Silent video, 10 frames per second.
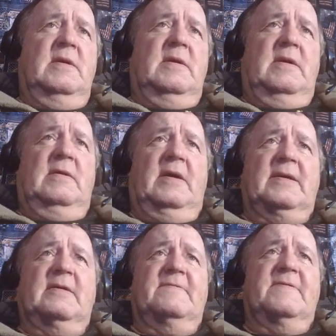And
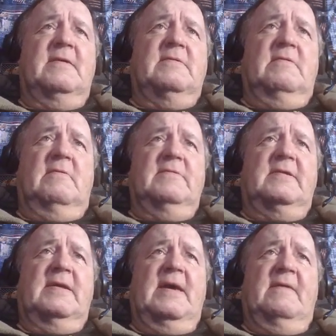like I said, you
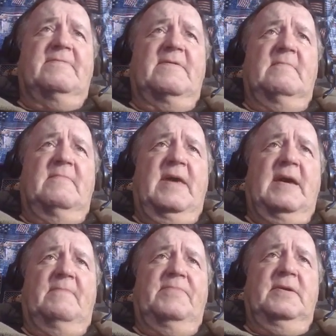could have something
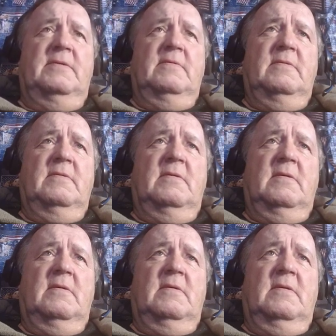happen.
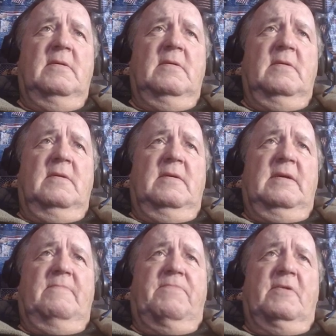
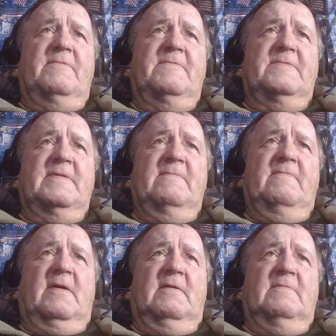That person's
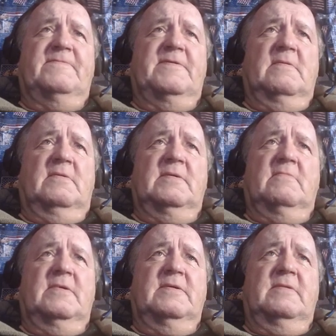involved's the only
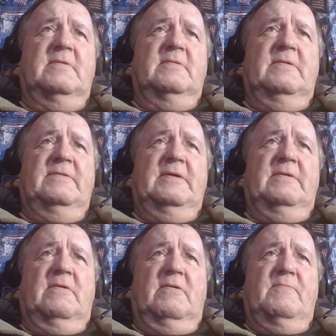one that
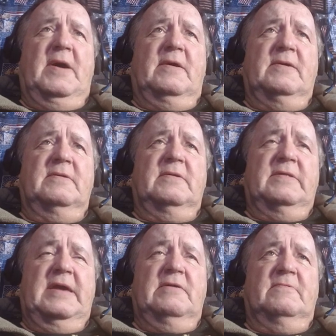know about it.
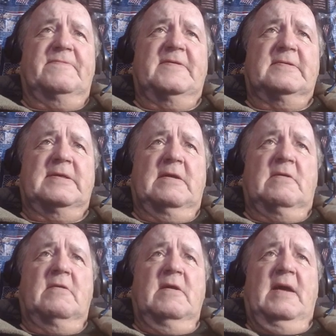They don't sit
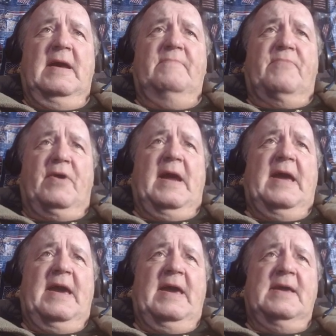there and
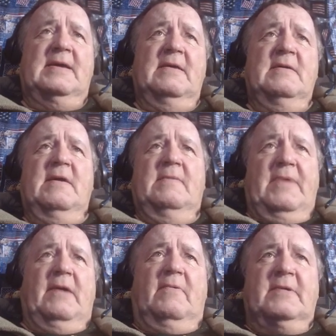brag
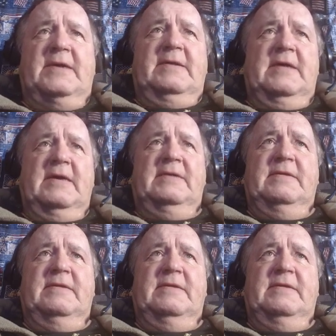about what they did.